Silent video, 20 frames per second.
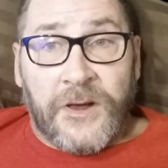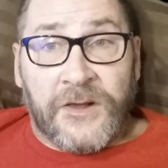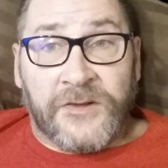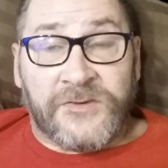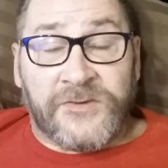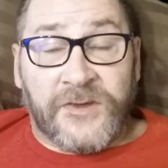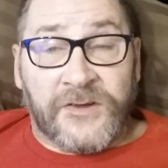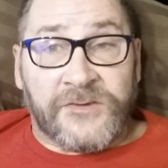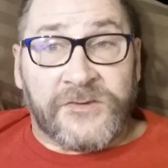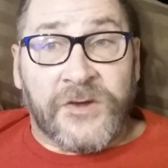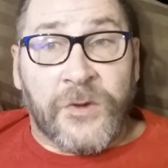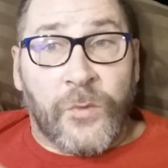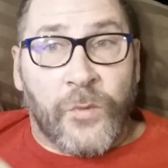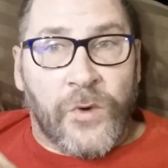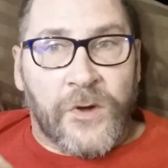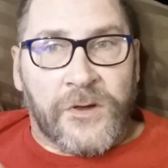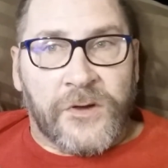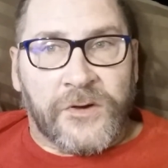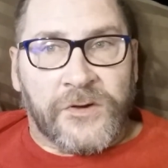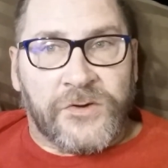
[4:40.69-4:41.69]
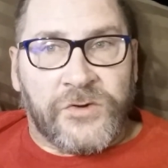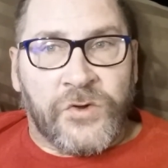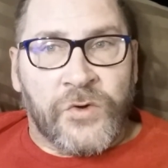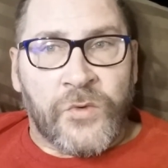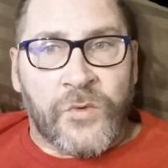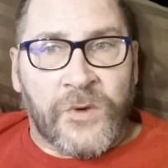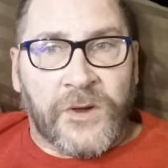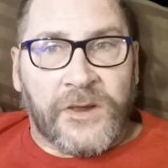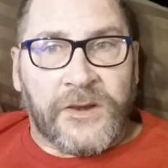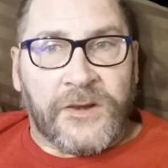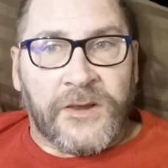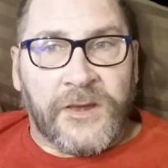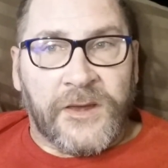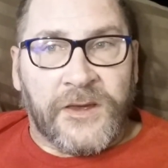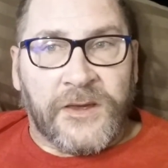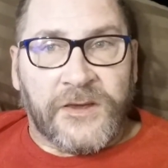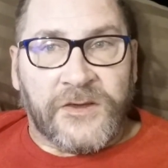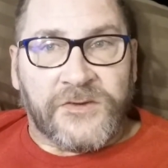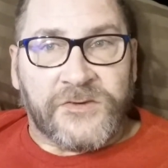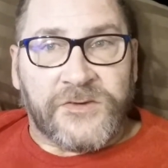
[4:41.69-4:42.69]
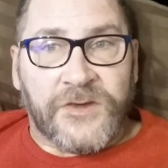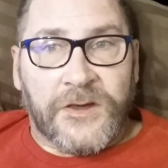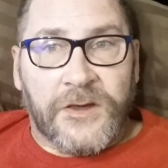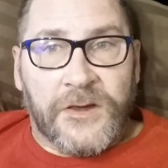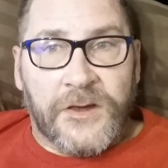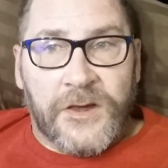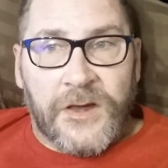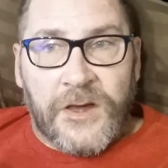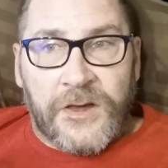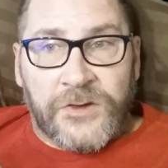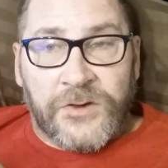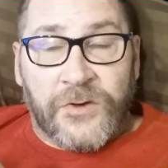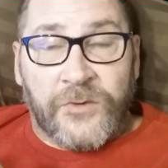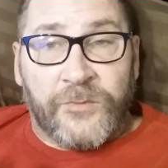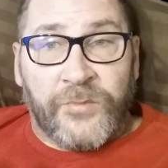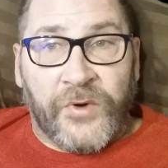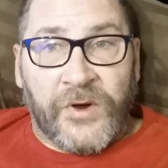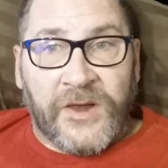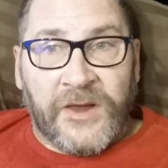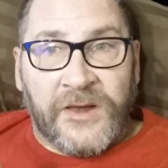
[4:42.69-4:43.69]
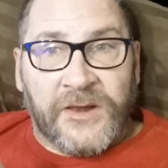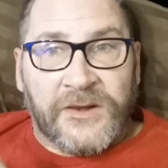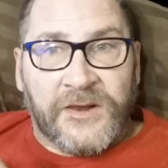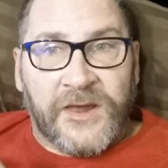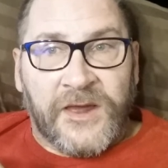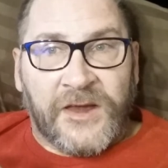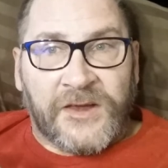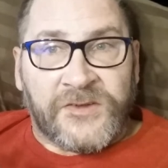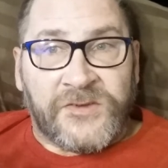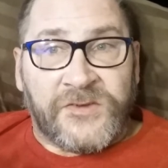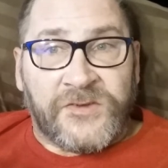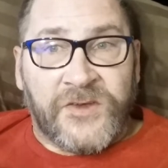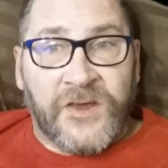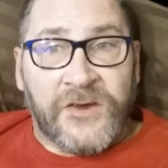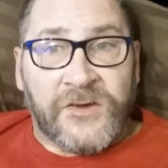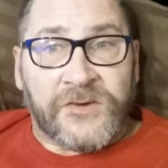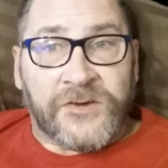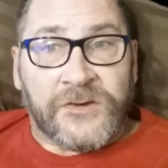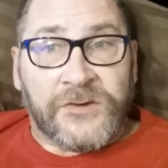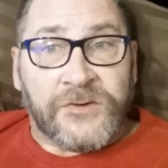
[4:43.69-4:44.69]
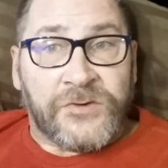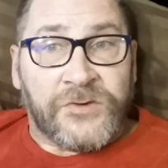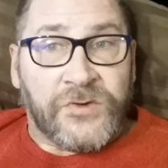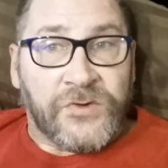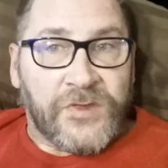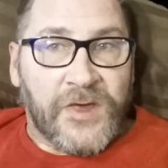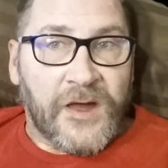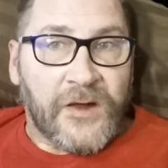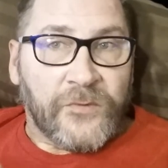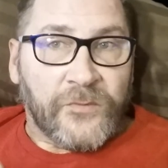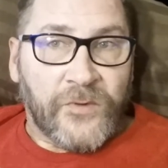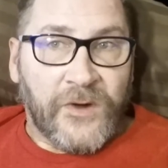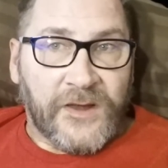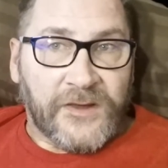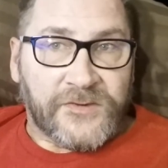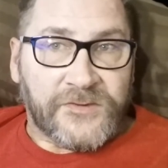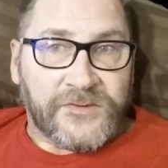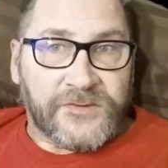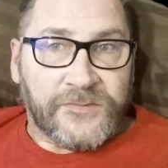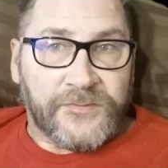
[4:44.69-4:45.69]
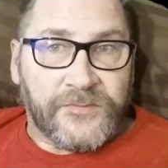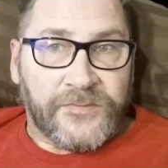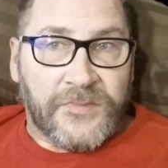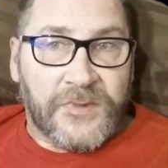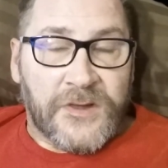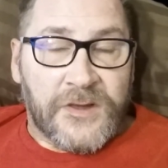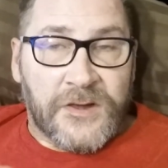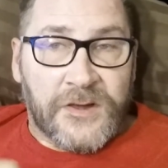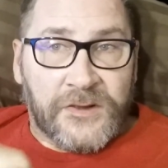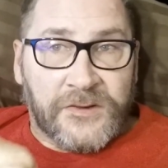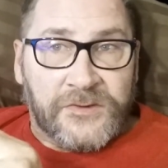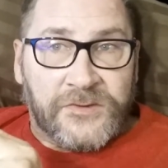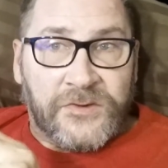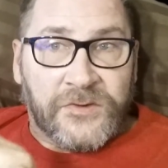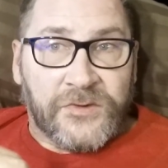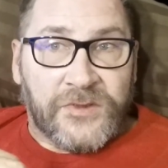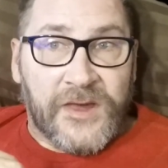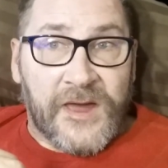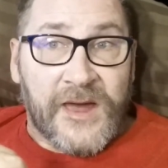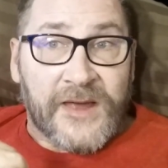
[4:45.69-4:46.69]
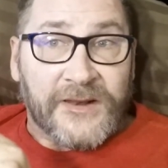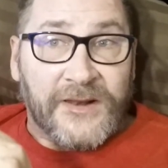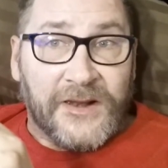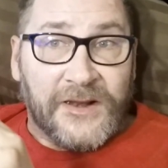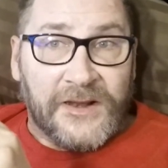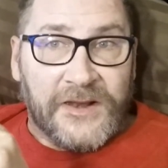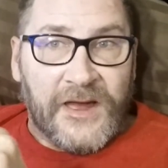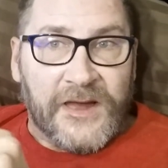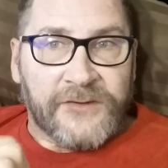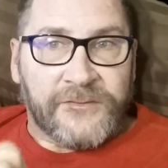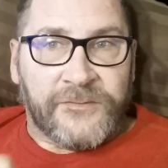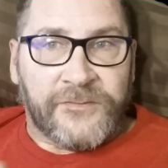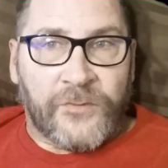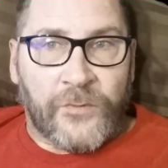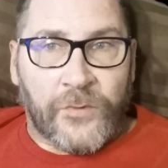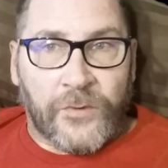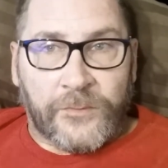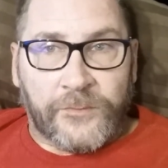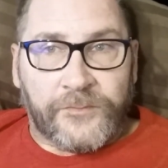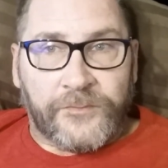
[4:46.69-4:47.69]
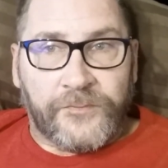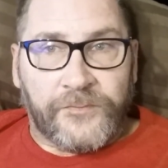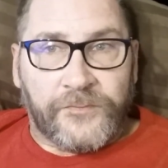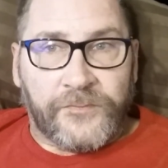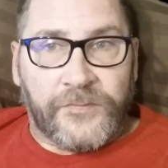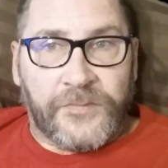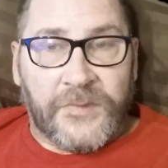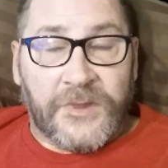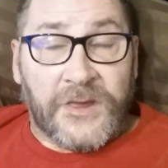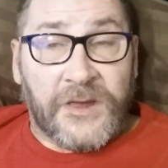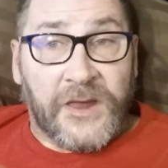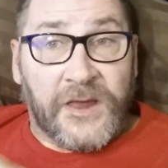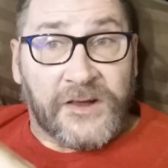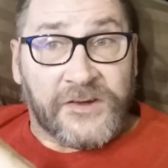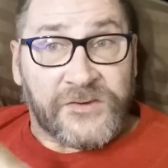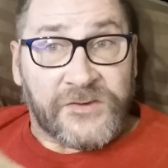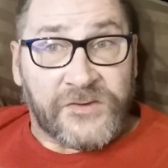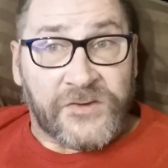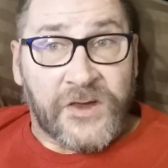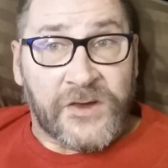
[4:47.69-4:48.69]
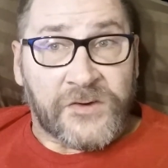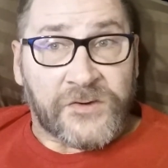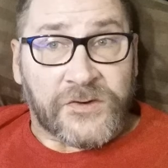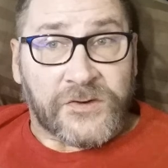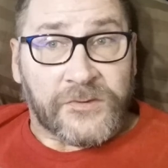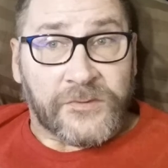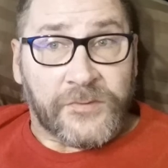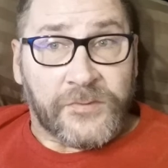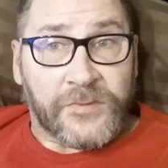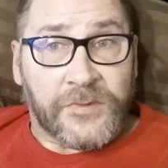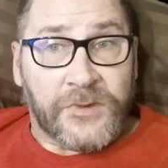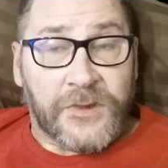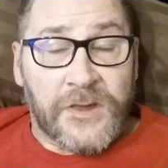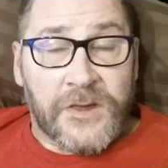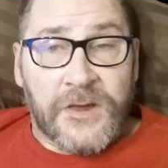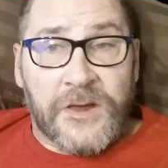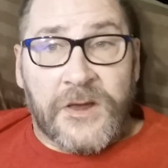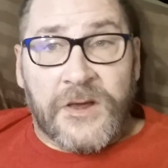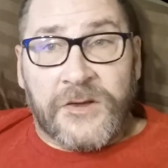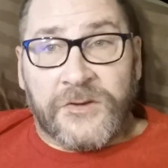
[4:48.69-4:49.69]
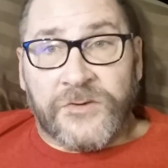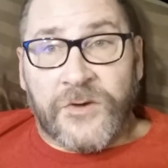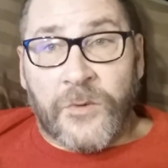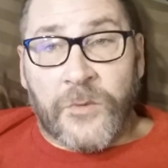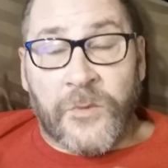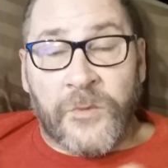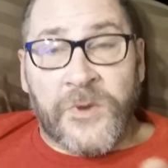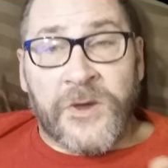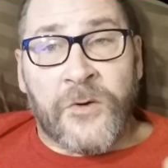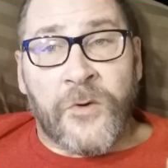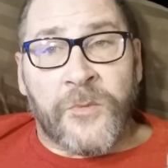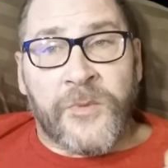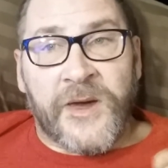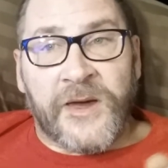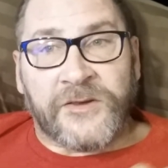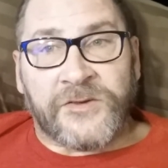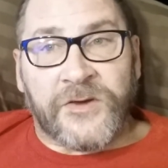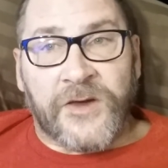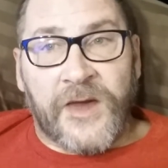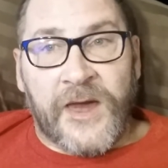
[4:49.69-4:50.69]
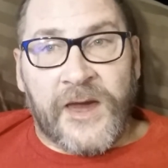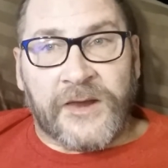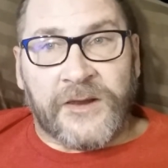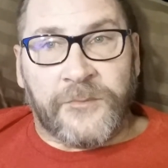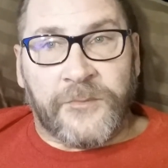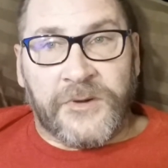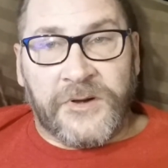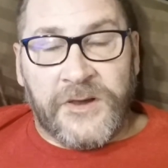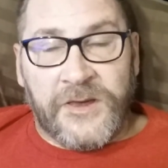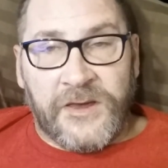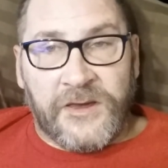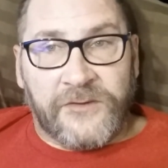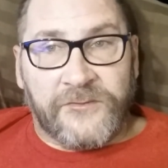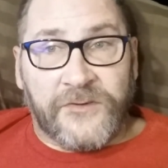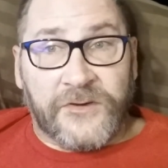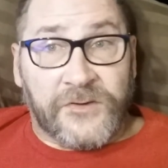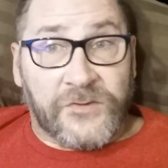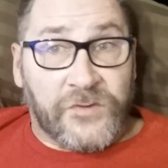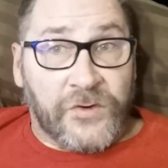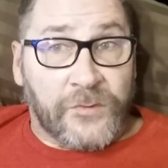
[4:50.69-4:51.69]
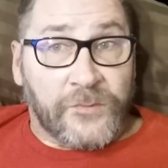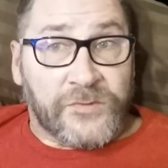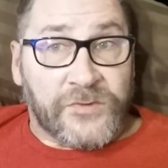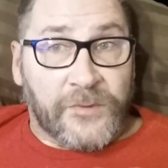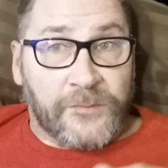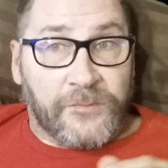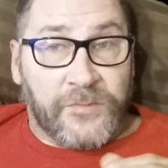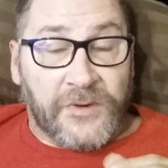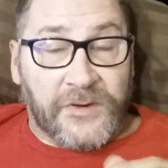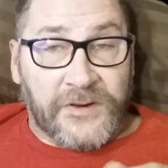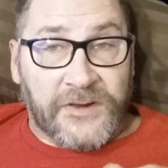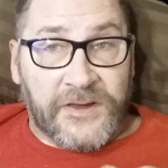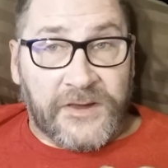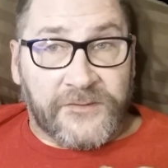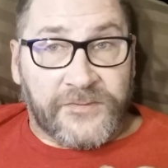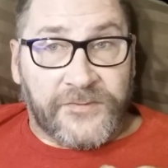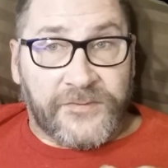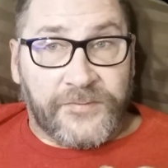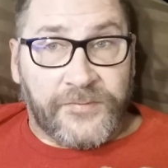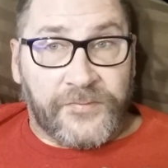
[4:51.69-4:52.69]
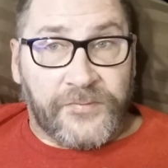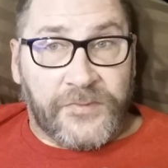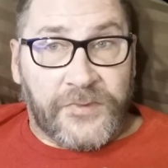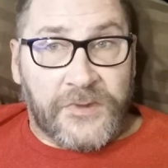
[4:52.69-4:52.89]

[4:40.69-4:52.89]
Essentially what you're doing is you're bringing extinction to that race, to that life form. Extinction. So when we go back to Adam and Eve in terms of belief,